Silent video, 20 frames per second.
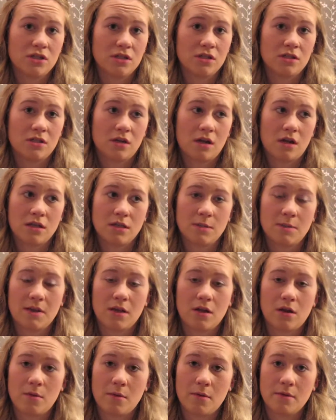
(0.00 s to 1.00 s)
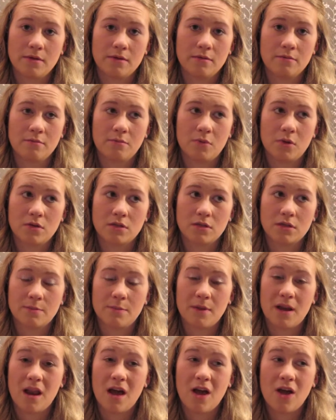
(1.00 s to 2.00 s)
just ask me in the comment box
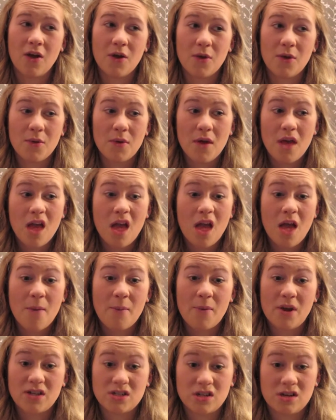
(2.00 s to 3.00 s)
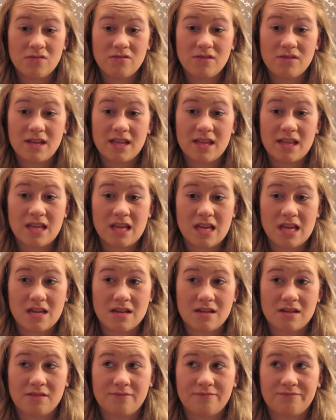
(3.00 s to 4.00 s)
below, but I don't really
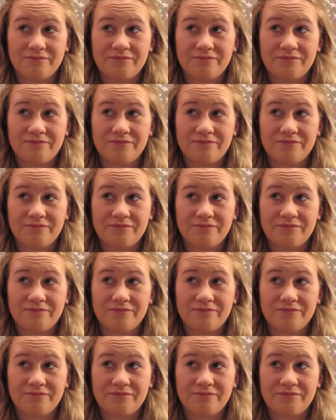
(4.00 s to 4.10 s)
think